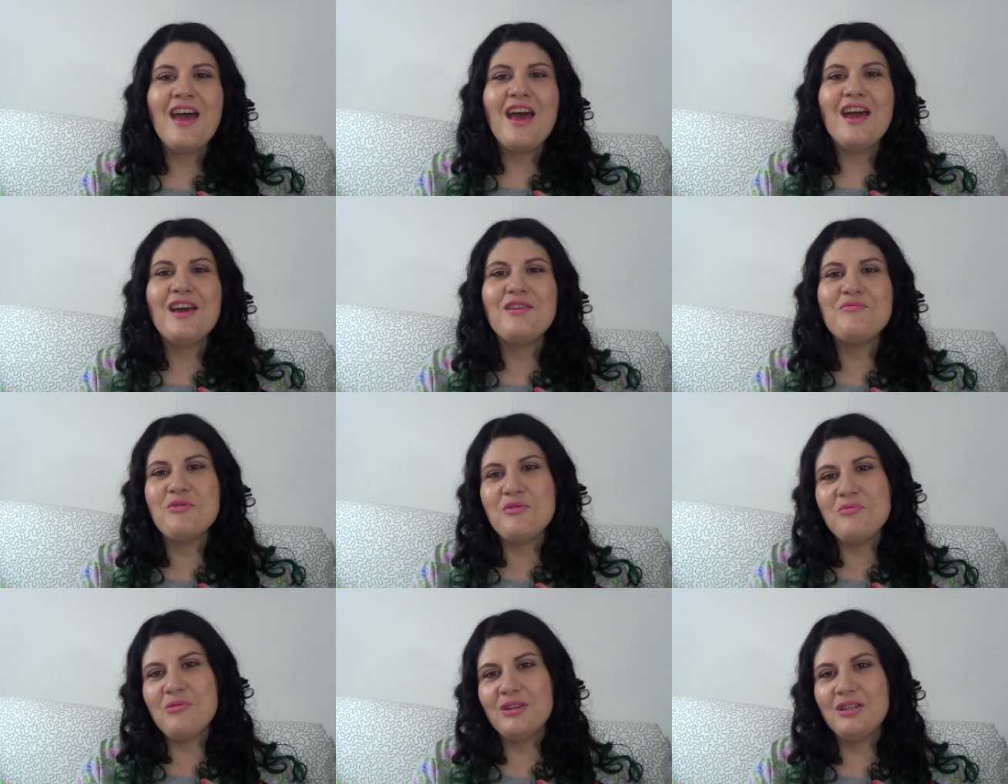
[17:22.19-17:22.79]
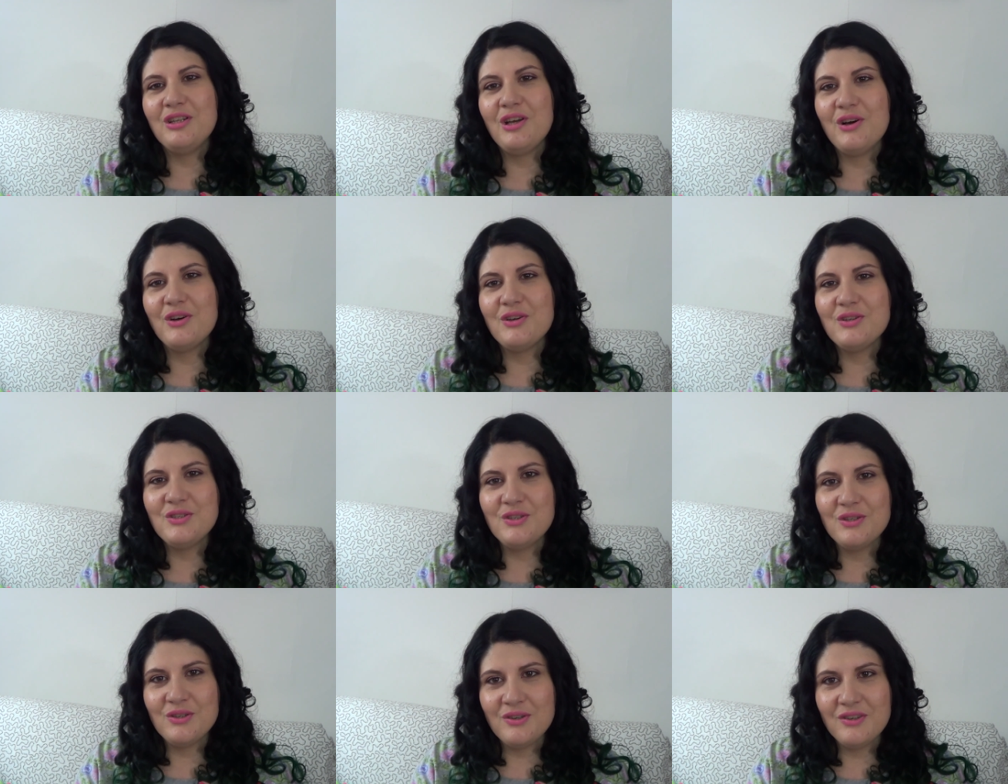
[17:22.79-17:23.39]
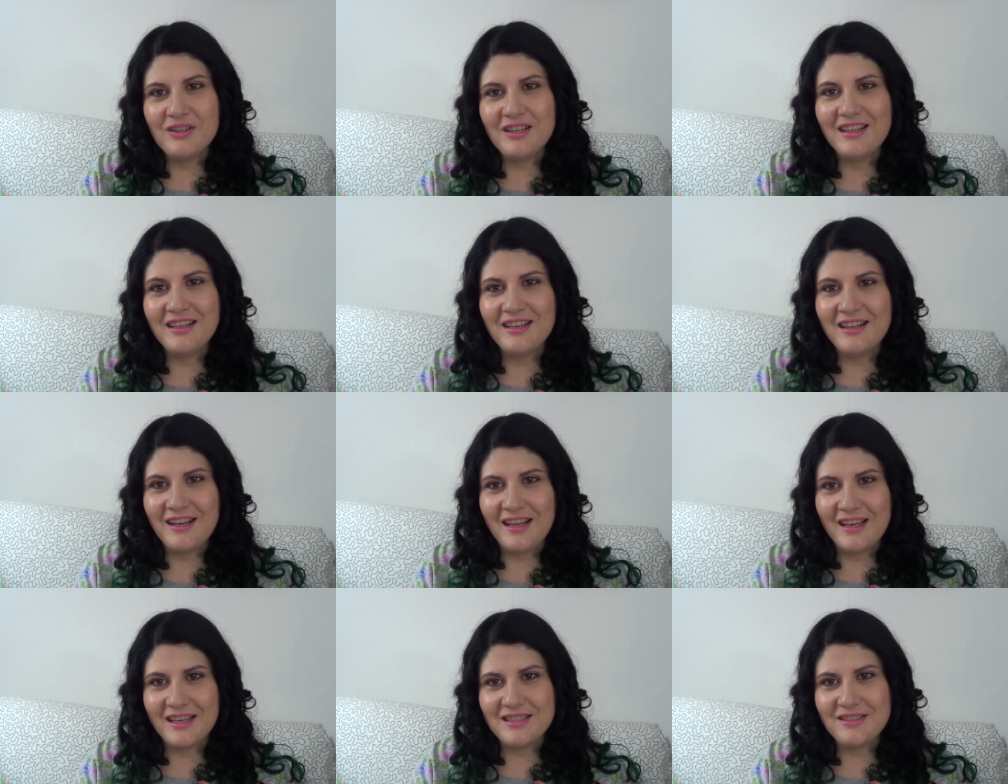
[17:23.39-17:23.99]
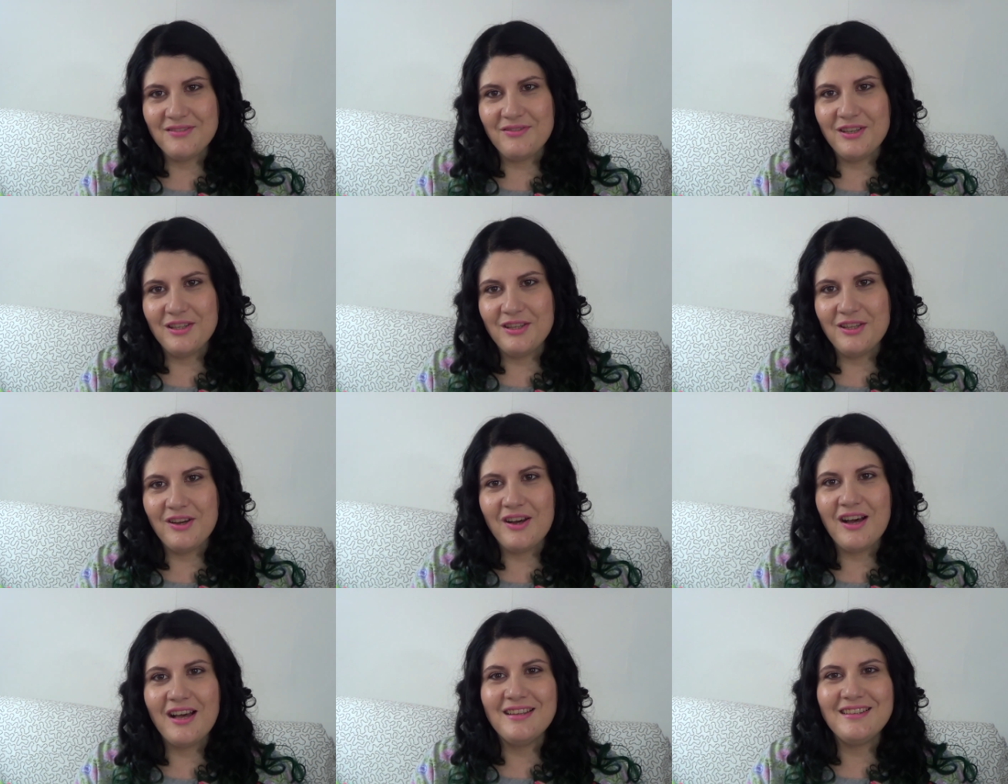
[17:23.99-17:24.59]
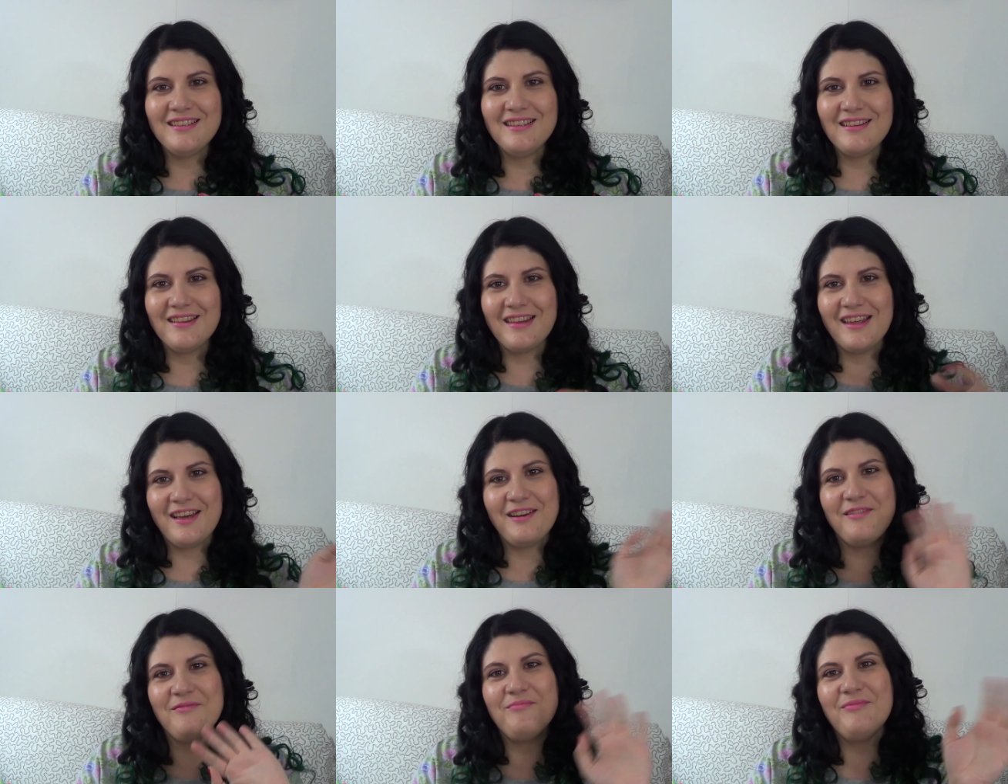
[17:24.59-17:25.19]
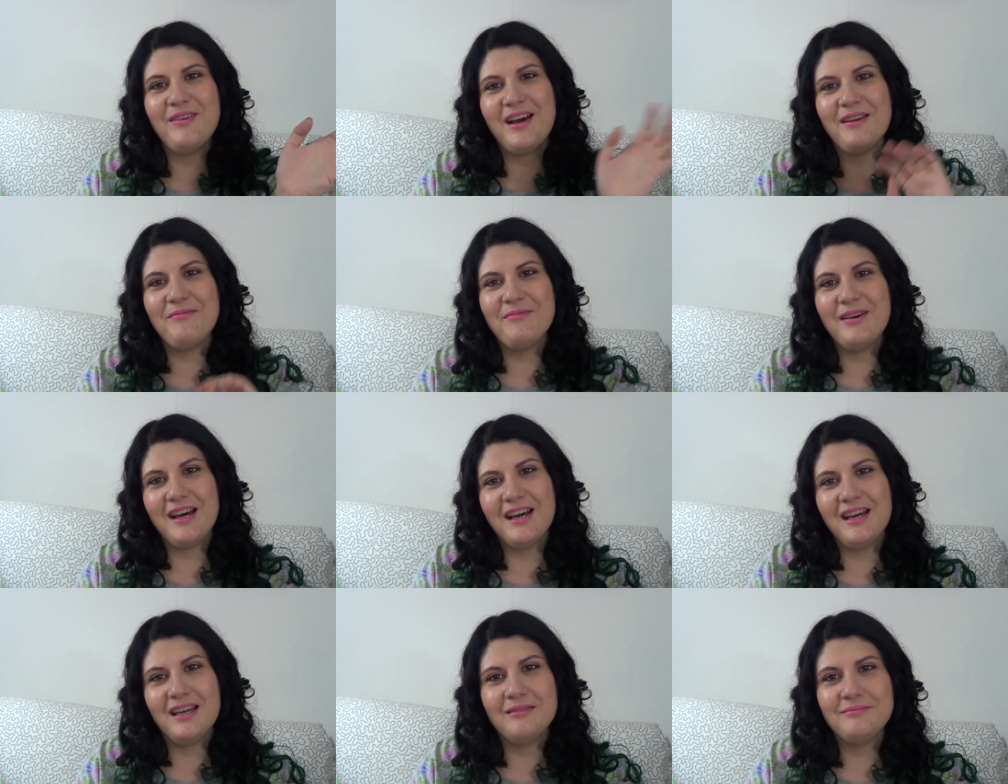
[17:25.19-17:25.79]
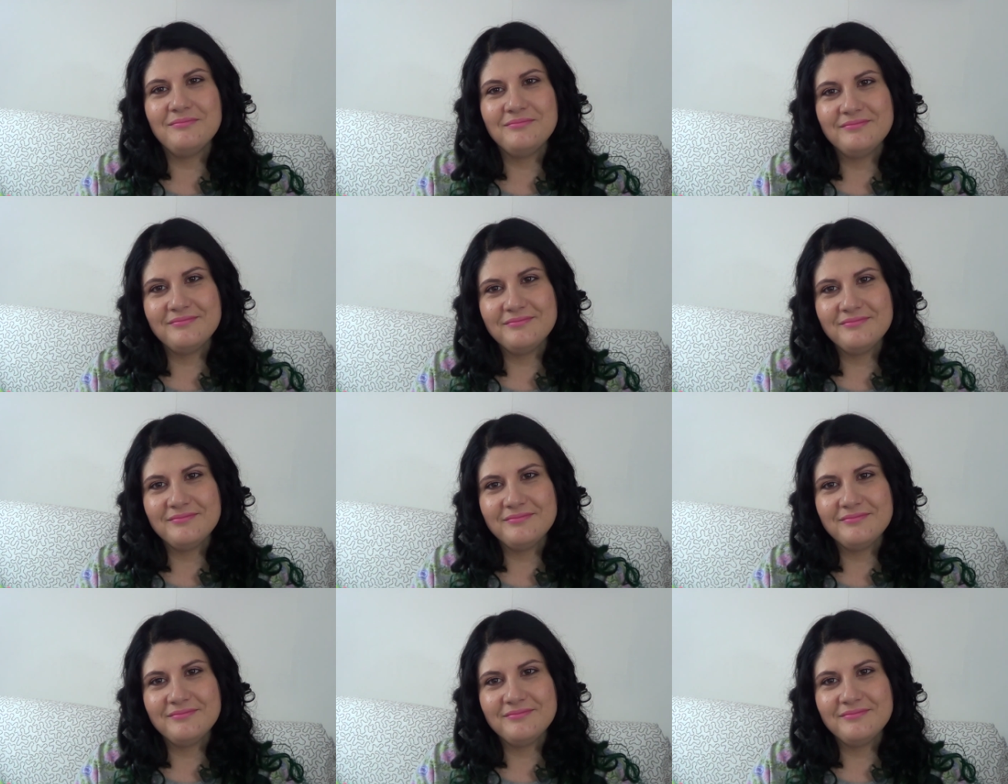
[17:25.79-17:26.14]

and we will talk soon in the next video. Until then, bye bye.